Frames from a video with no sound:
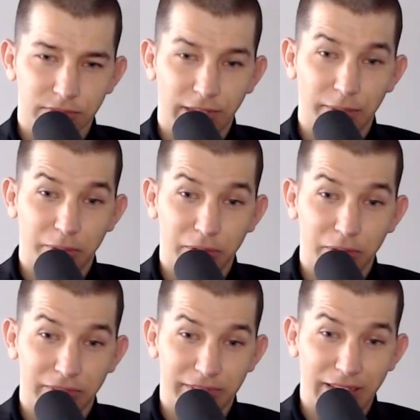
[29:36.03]
Damn,
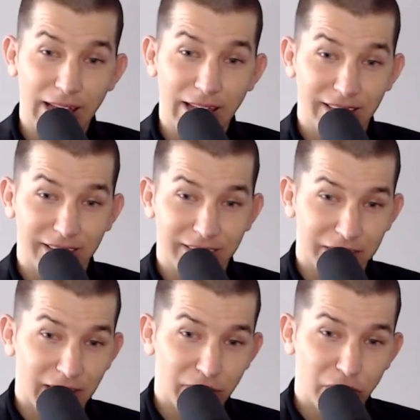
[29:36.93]
no, that
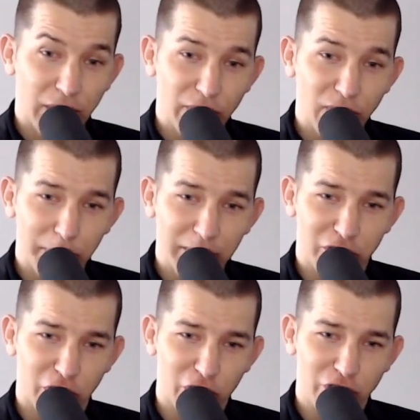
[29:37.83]
have, have you ever been
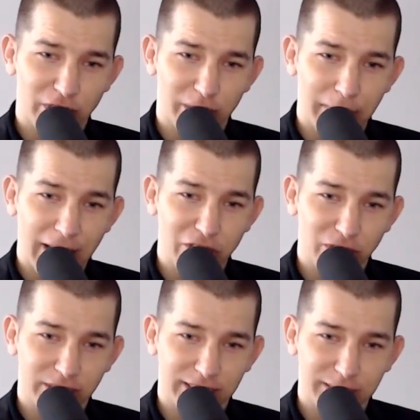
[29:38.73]
to church and the
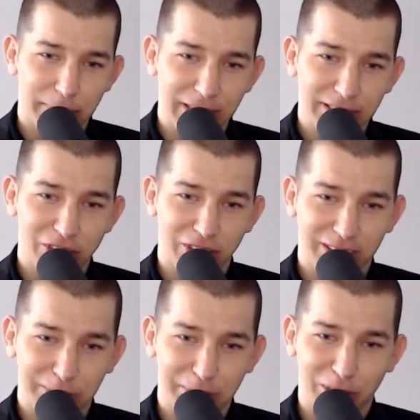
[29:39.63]
pastor says a message
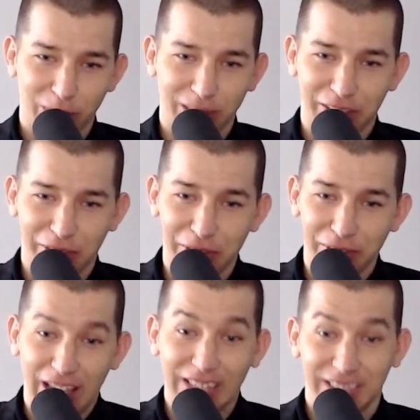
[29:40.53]
and it speaks directly to
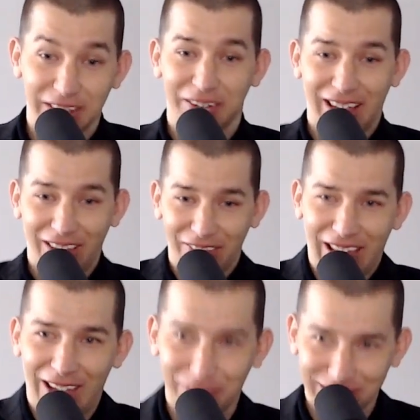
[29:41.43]
you? That's literally how
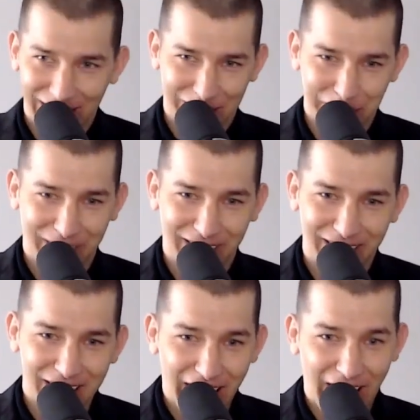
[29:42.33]
that was like to
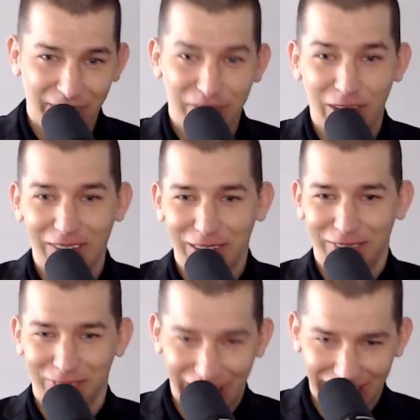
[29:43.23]
me. I felt
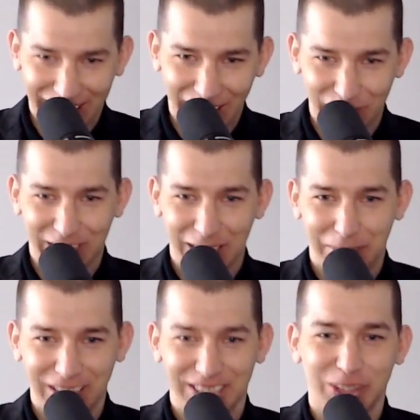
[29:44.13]
every like I felt that
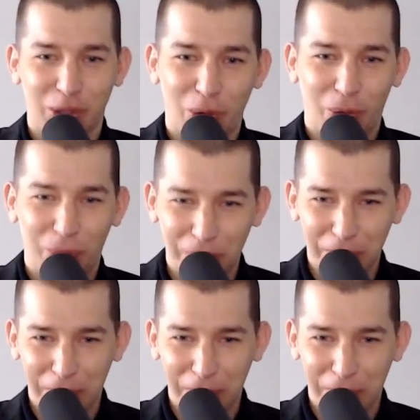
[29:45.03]
in my soul.